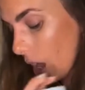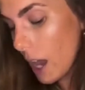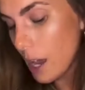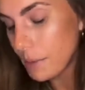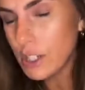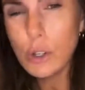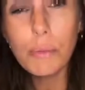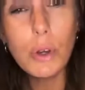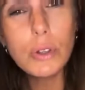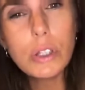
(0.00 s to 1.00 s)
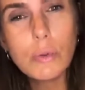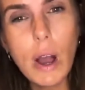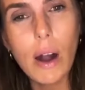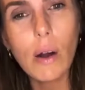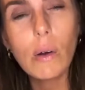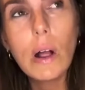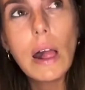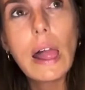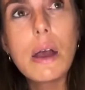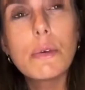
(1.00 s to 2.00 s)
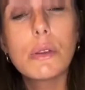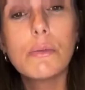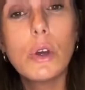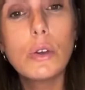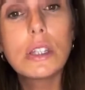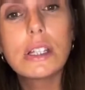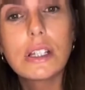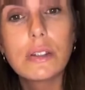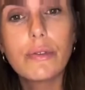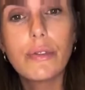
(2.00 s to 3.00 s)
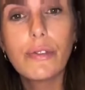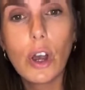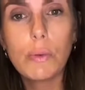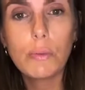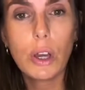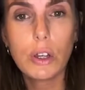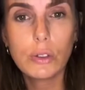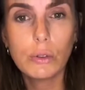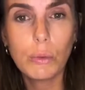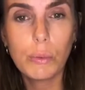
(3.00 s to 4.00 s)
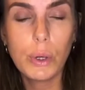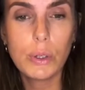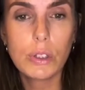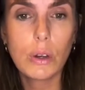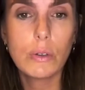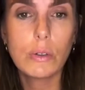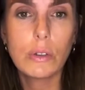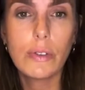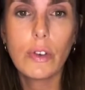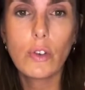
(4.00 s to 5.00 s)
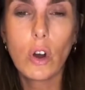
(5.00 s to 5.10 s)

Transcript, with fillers: And um, they do a mousse as well, but the mousse it doesn't foam like a normal mousse. So if you've